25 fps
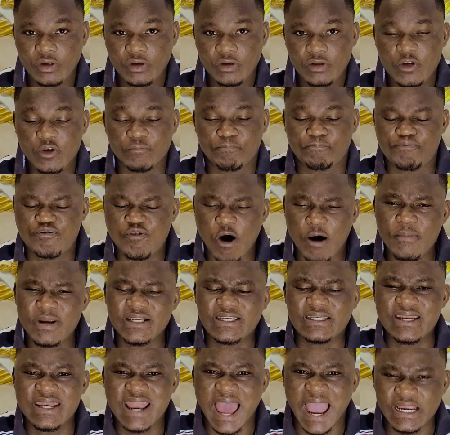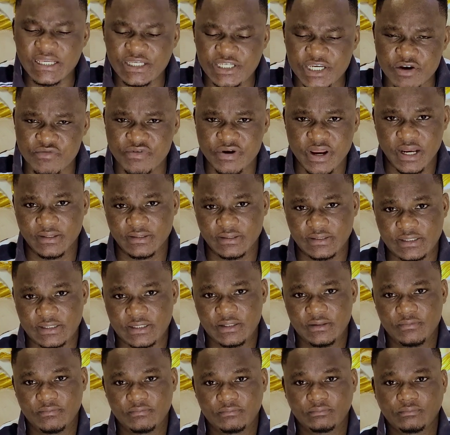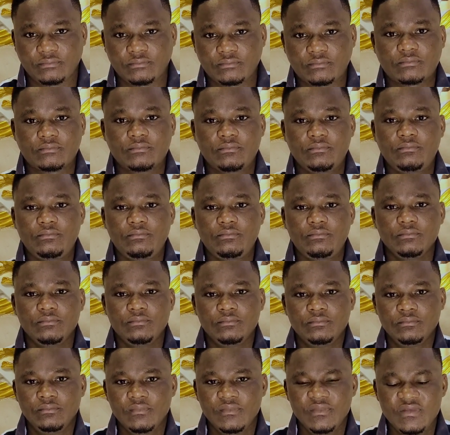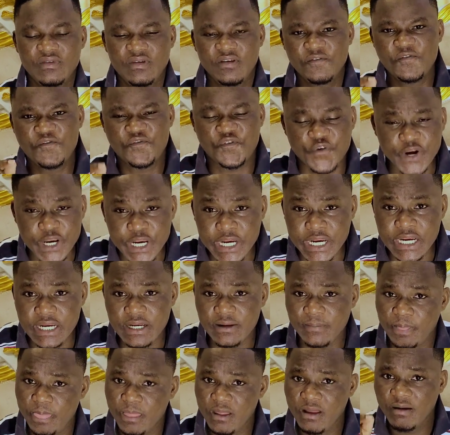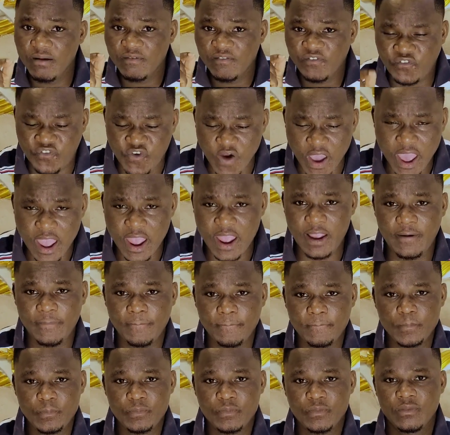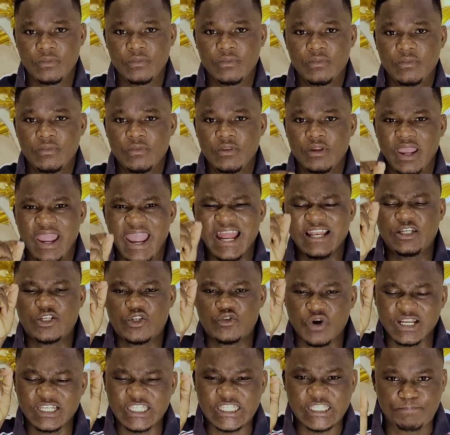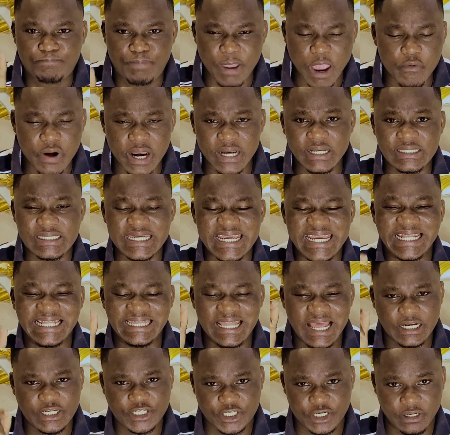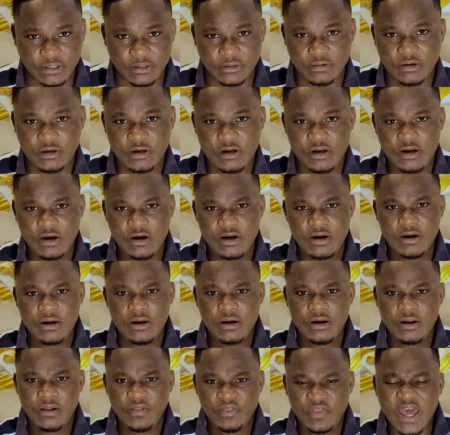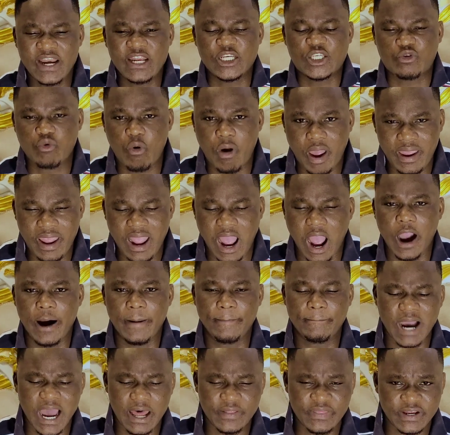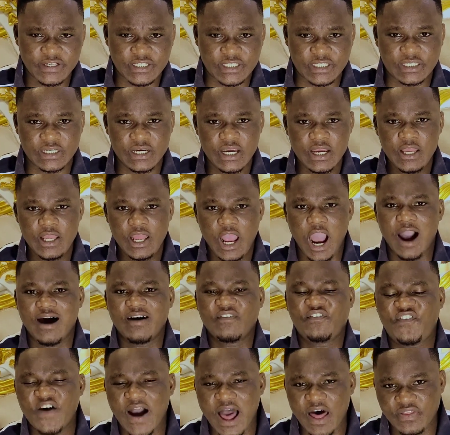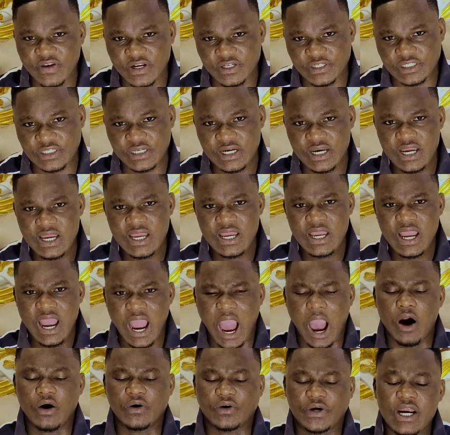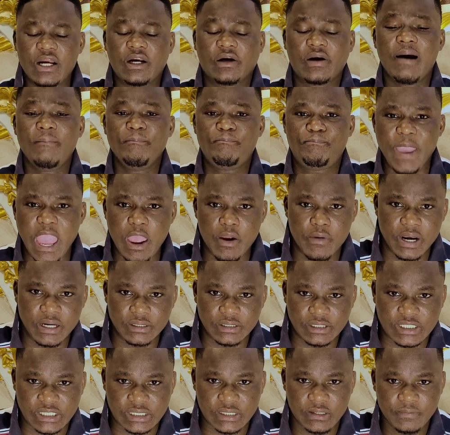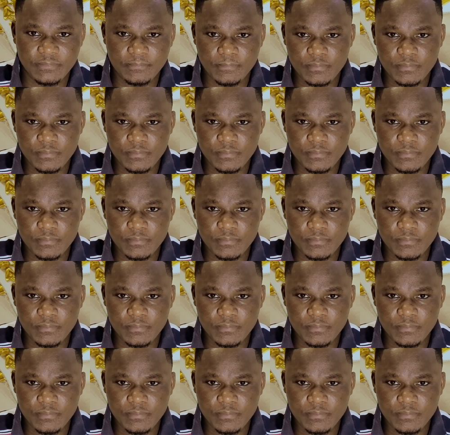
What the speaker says: You promise Nigerians free, fair, and transparent election. That is why our mothers, our fathers, our great-grandparents,